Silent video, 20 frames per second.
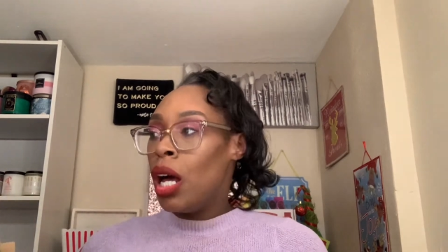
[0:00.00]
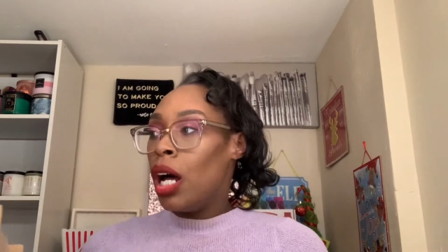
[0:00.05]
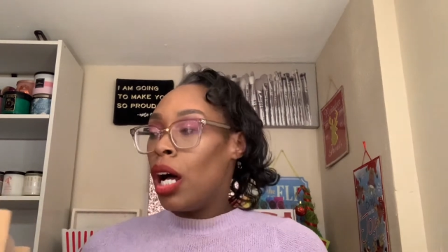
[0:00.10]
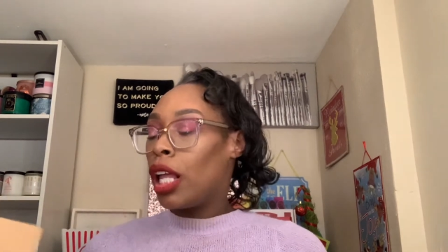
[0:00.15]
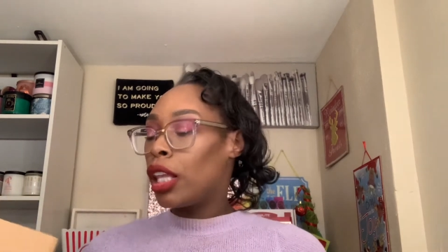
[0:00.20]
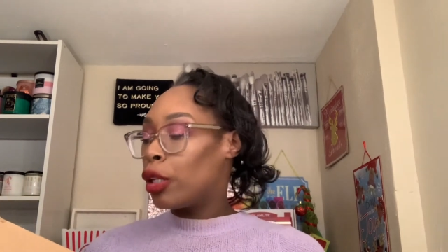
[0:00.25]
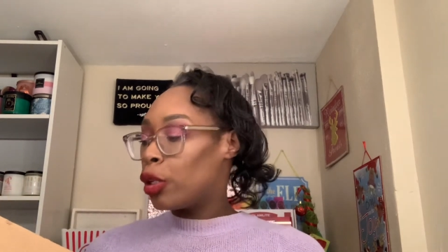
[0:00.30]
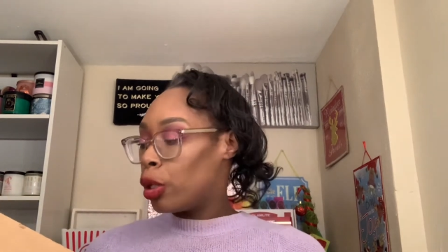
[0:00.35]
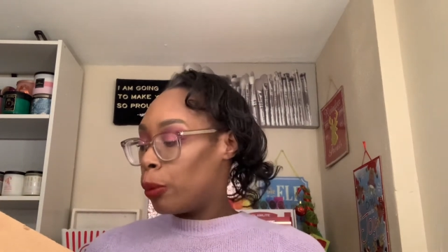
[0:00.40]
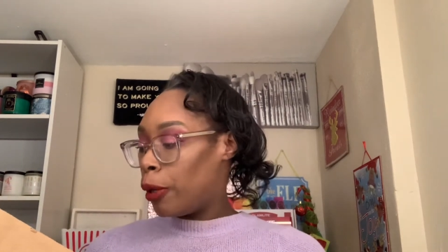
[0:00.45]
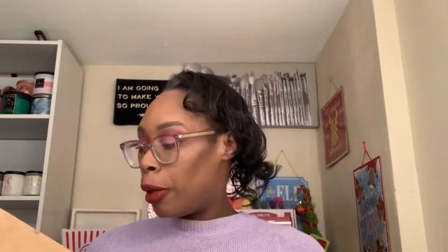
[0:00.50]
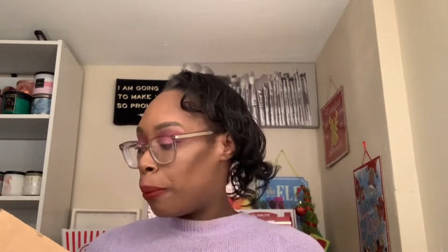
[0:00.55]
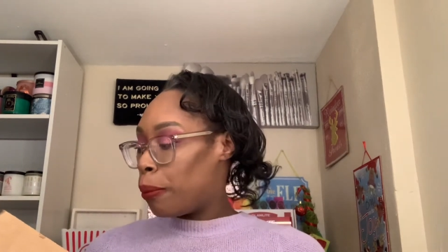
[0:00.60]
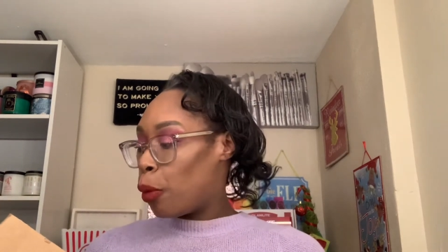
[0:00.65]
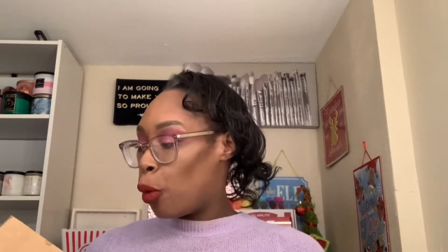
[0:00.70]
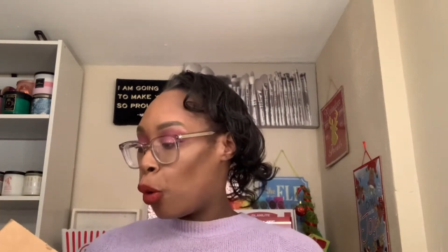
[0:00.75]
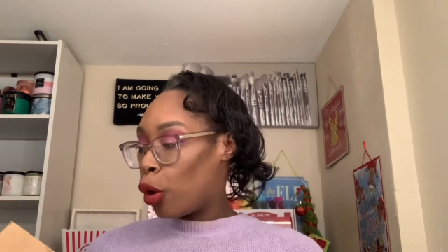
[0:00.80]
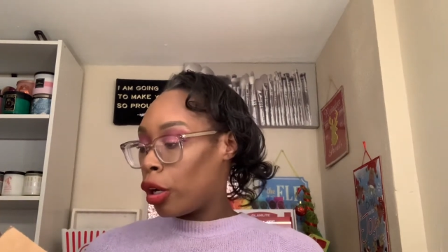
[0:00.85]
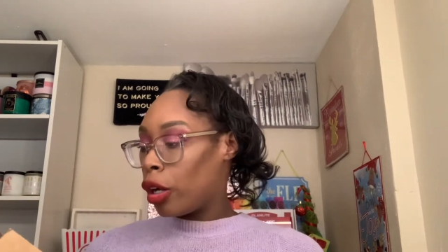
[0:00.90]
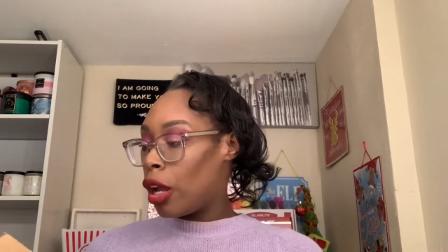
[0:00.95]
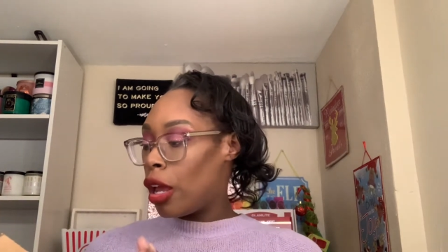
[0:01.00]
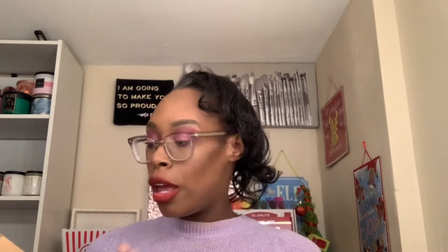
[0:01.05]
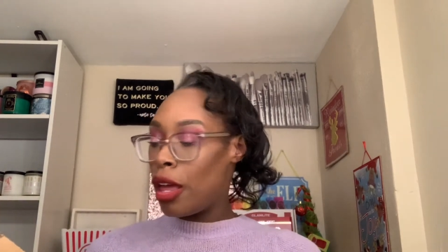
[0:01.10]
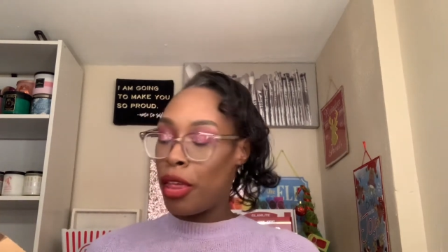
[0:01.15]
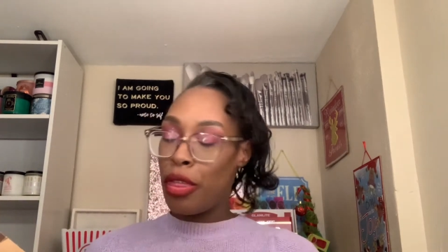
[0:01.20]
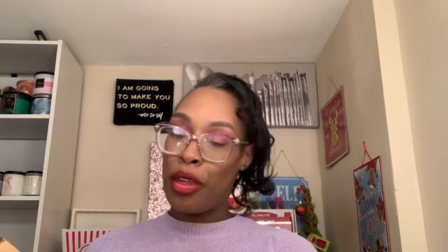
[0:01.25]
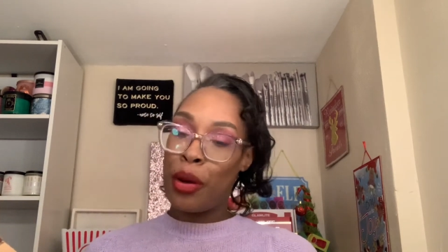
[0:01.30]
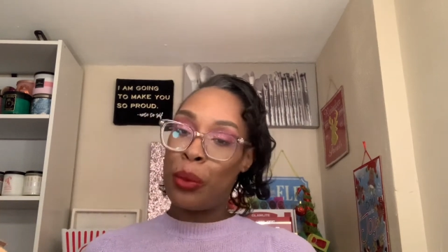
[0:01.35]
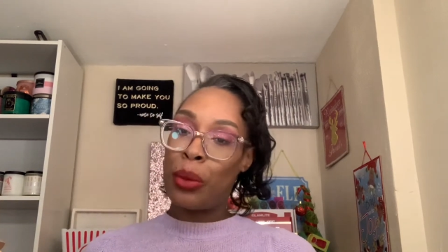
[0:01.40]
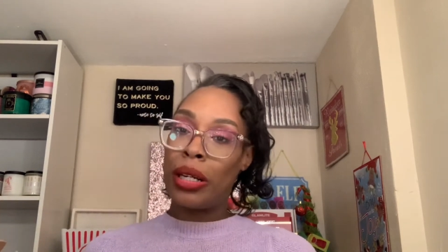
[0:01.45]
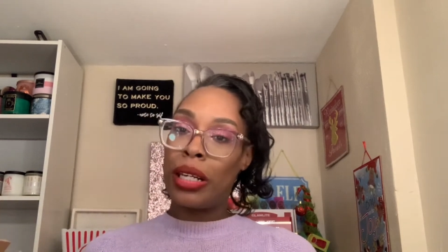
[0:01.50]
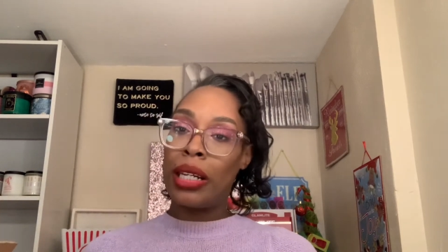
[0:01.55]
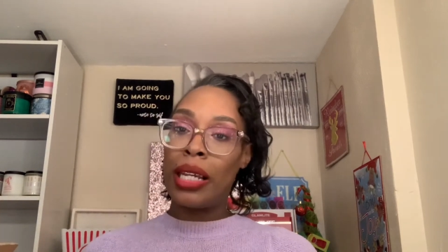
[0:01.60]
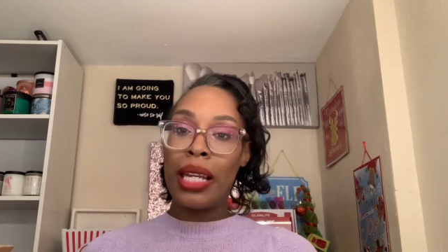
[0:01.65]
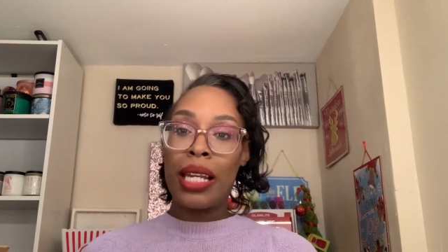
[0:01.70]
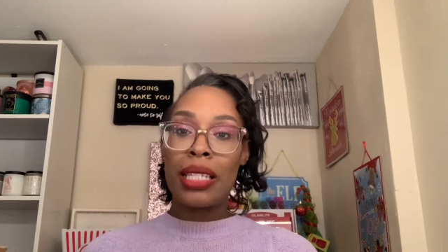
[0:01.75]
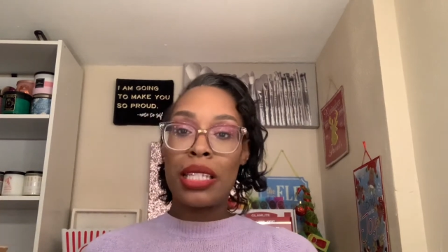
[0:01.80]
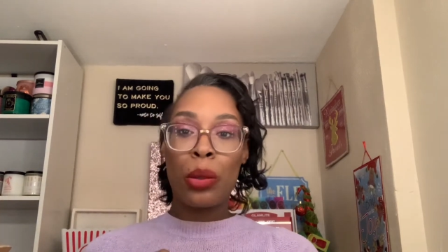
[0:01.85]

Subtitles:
a little bit more than what it is.